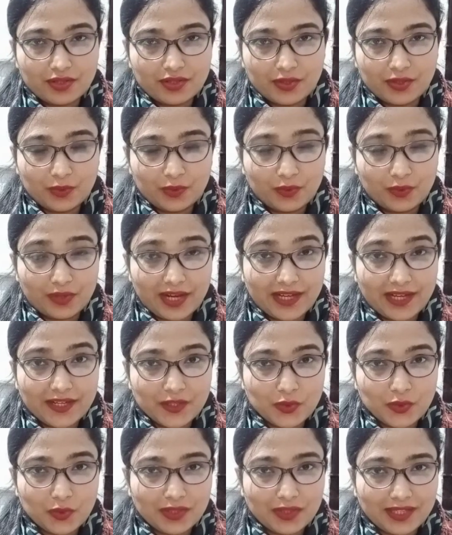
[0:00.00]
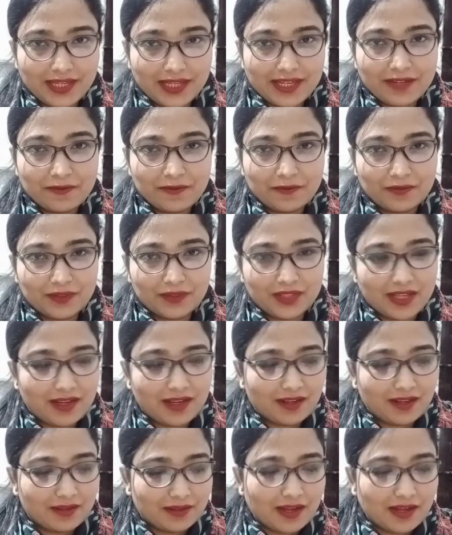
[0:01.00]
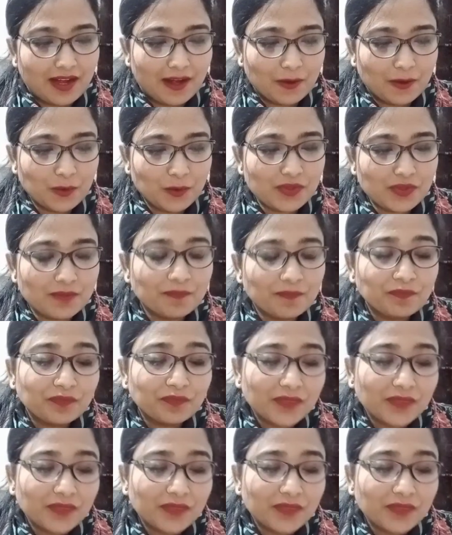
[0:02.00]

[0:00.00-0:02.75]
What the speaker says: ready to leave the house